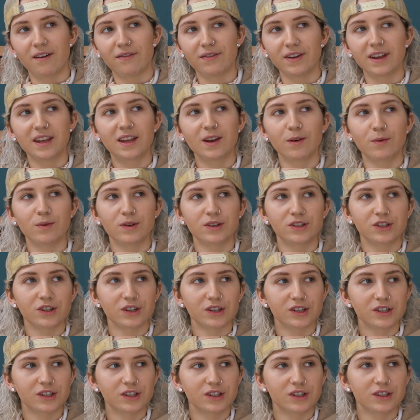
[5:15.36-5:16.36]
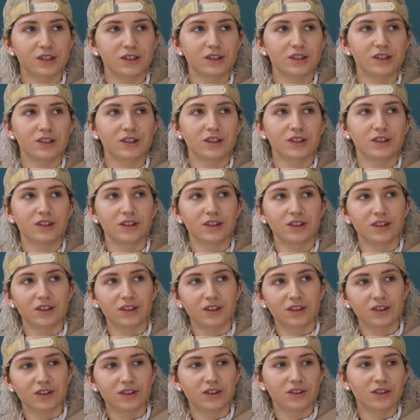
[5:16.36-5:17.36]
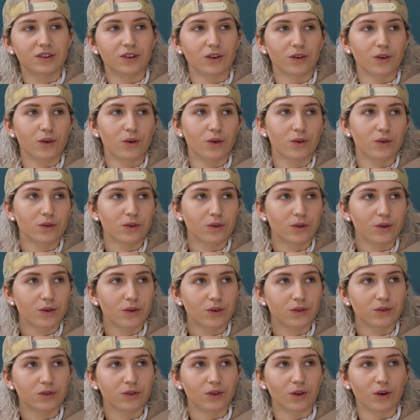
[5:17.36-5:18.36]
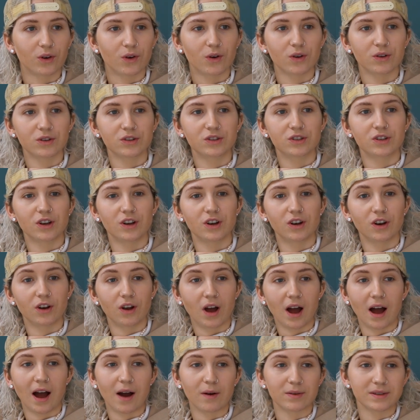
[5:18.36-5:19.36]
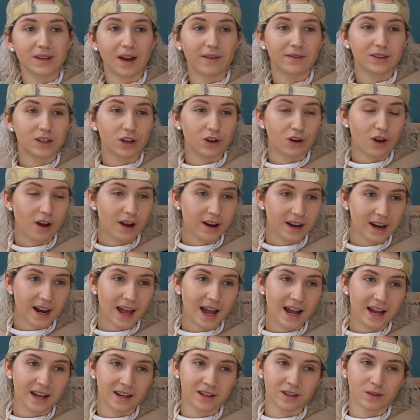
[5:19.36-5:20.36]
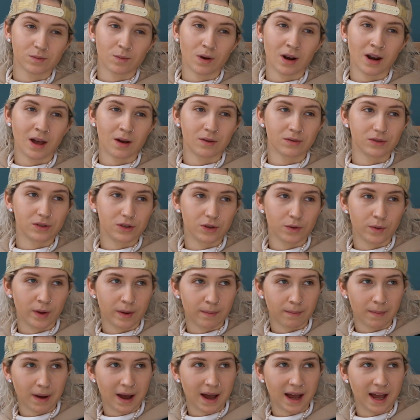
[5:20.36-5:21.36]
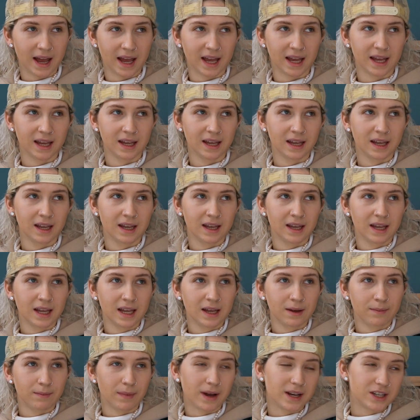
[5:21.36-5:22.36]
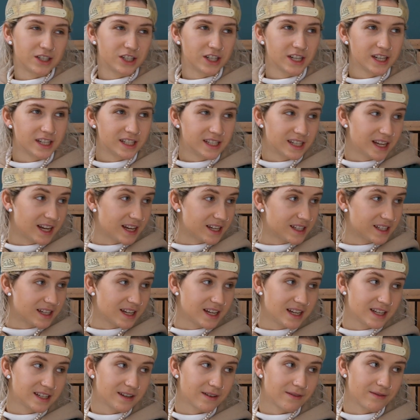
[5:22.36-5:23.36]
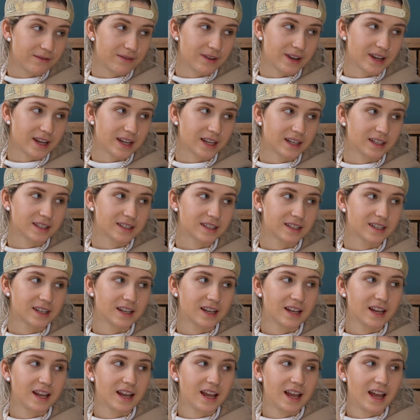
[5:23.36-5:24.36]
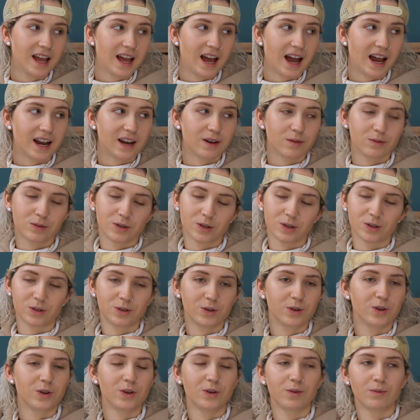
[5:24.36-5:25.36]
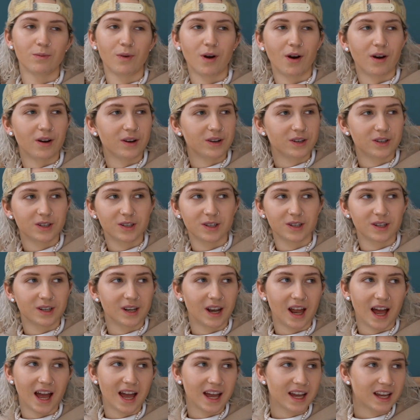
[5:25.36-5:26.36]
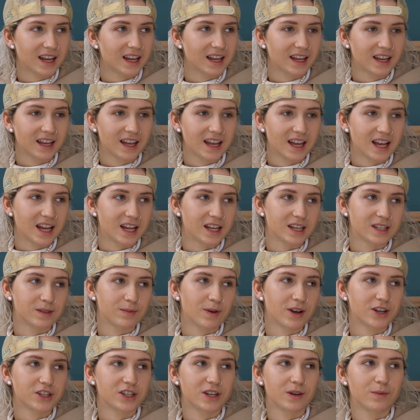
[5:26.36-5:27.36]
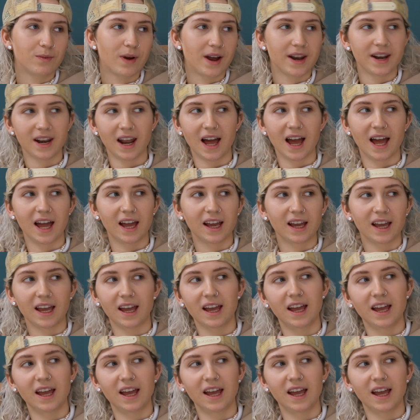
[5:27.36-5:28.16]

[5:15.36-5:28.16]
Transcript: it was just the constant. I was having to learn lines while I was doing my GCSEs and things, and it was just too much. Like, especially when, like,